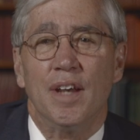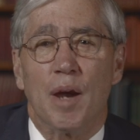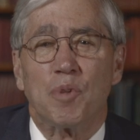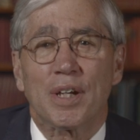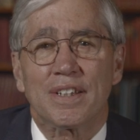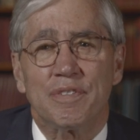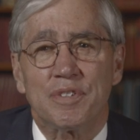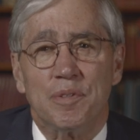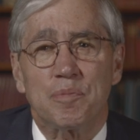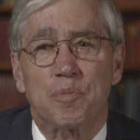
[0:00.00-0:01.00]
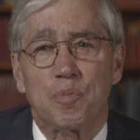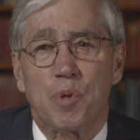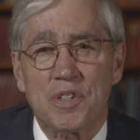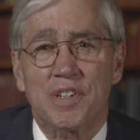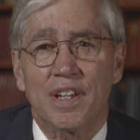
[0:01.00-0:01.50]
I'm Rick Lifton,
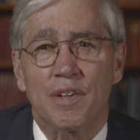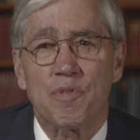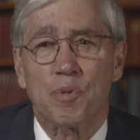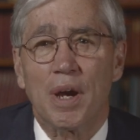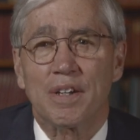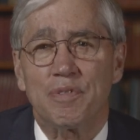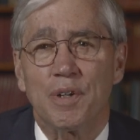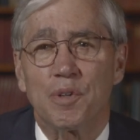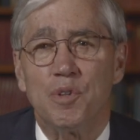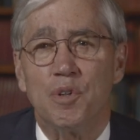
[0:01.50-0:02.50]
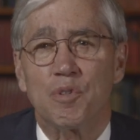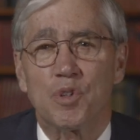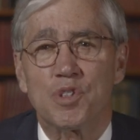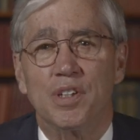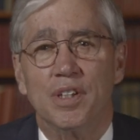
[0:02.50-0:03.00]
president of the Rockefeller
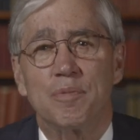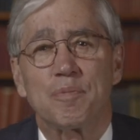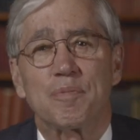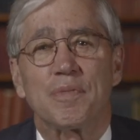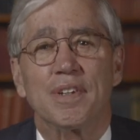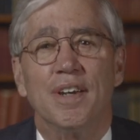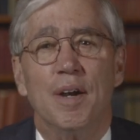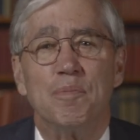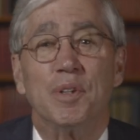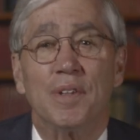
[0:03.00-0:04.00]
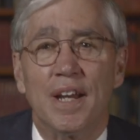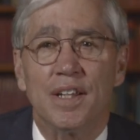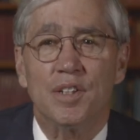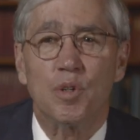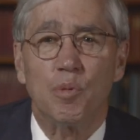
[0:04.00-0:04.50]
University. I'm
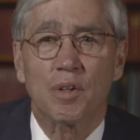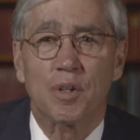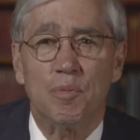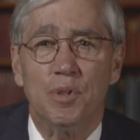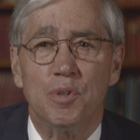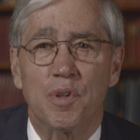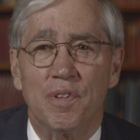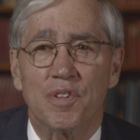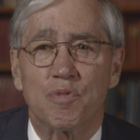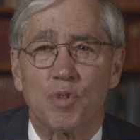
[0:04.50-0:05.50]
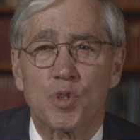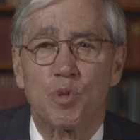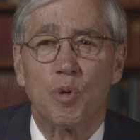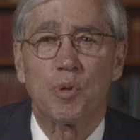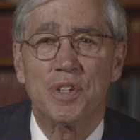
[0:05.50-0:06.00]
delighted to welcome you to this
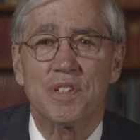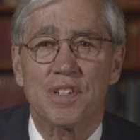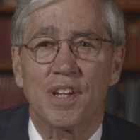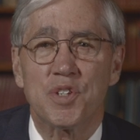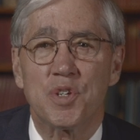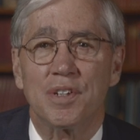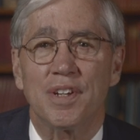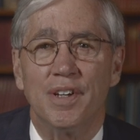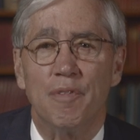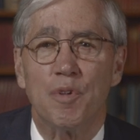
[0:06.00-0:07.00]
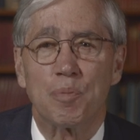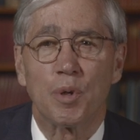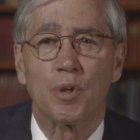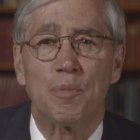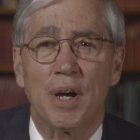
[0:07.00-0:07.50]
virtual presentation of the
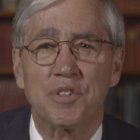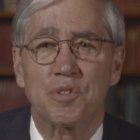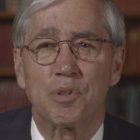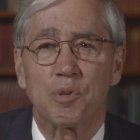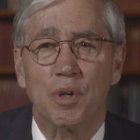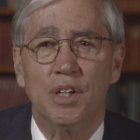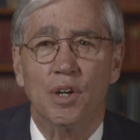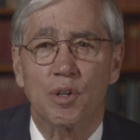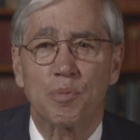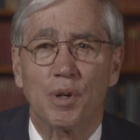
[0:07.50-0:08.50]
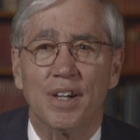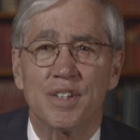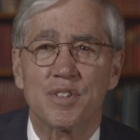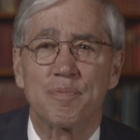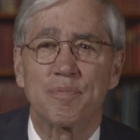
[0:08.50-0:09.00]
Pearl Meister Greengard
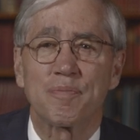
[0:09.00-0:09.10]
Prize.